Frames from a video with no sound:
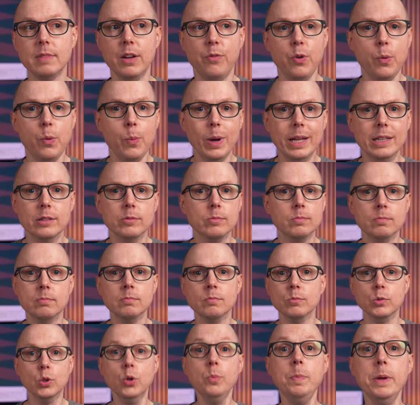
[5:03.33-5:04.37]
If we went
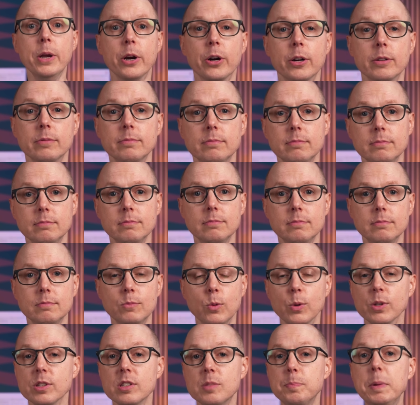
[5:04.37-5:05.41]
loopier?
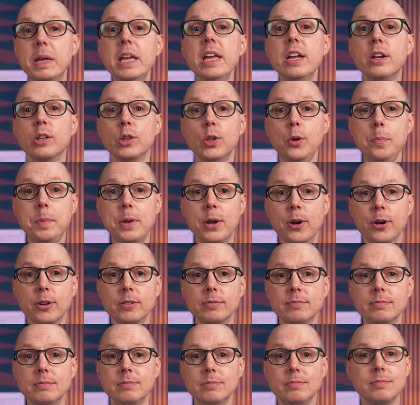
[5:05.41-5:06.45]
Well, speaking of loopier,
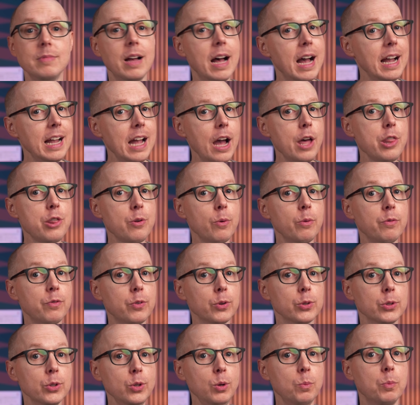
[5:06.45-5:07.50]
I got thrown for
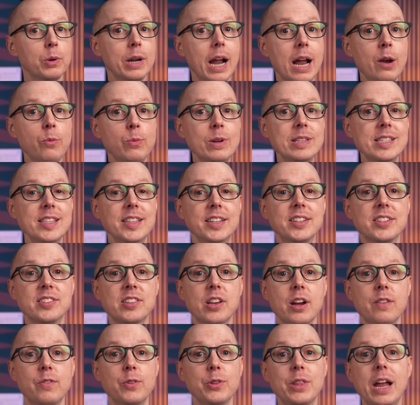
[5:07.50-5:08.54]
a loop when I recently
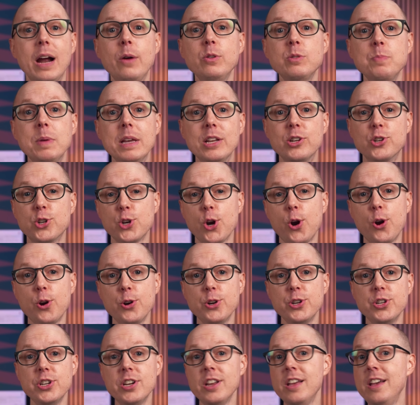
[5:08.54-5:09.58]
discovered that I was being
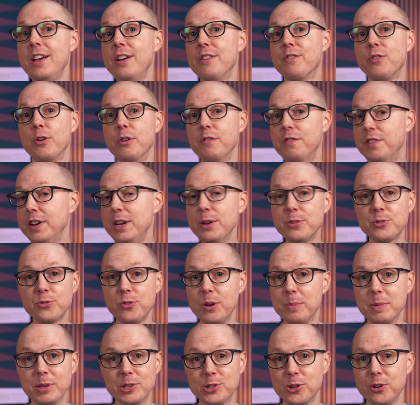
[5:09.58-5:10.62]
charged for a video
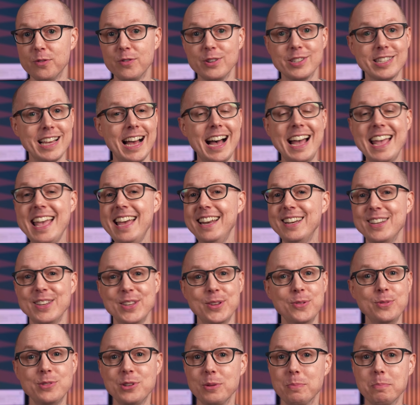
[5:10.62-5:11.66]
streaming service I hadn't
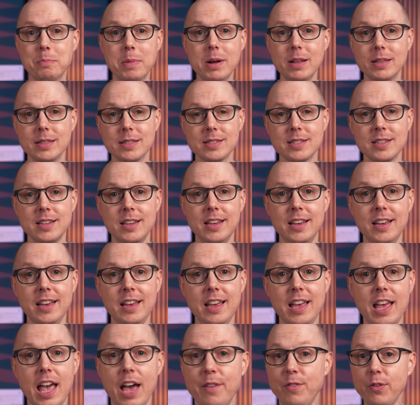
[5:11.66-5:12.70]
used in months.
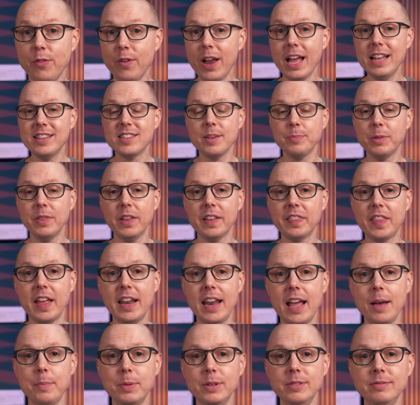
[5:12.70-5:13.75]
Have you ever had something like that
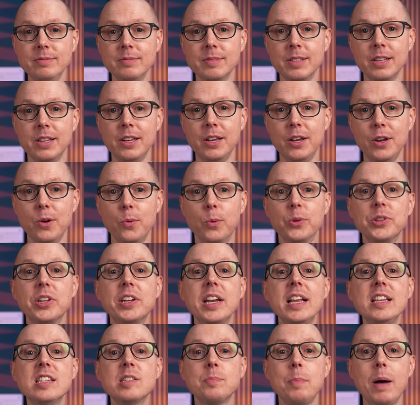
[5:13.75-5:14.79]
happen? Well,
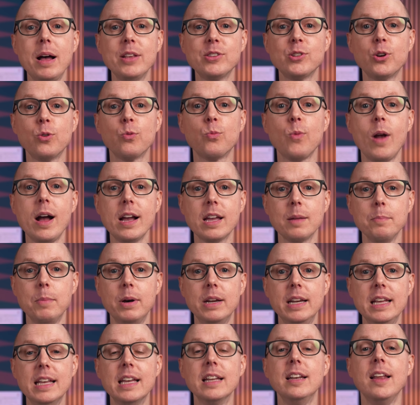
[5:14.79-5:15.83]
today's sponsor, Rocket
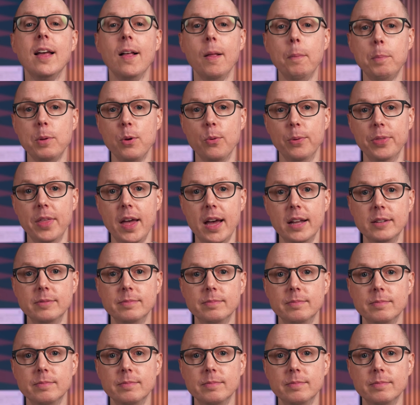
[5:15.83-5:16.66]
Money, can help you with that.